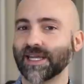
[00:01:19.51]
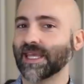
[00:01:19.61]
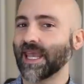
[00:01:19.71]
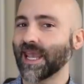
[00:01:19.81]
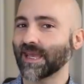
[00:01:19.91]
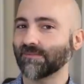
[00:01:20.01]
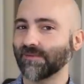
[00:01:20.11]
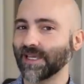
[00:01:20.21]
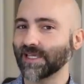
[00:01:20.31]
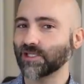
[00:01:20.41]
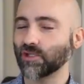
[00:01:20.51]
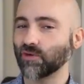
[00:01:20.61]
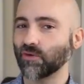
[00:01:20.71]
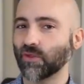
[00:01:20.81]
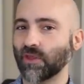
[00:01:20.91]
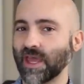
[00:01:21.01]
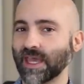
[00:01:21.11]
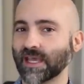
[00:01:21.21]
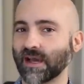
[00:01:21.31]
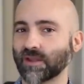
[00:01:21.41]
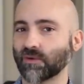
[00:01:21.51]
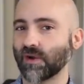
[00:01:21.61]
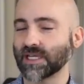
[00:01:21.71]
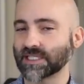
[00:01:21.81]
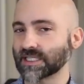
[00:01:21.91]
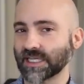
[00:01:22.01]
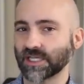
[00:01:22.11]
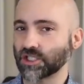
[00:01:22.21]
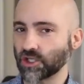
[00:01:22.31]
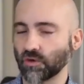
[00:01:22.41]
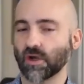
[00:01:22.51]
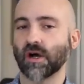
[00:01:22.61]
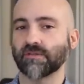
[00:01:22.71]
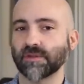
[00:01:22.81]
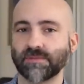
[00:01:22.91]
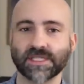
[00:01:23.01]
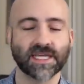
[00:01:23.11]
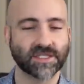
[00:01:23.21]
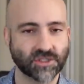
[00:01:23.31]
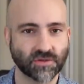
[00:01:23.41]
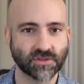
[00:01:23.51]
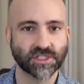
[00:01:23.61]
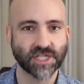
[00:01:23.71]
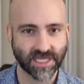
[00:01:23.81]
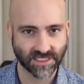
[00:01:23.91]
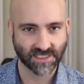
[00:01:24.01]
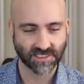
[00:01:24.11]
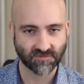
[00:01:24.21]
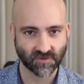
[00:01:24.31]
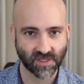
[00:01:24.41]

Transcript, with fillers: it can't be too thick, otherwise it's going to choke off the potential chances for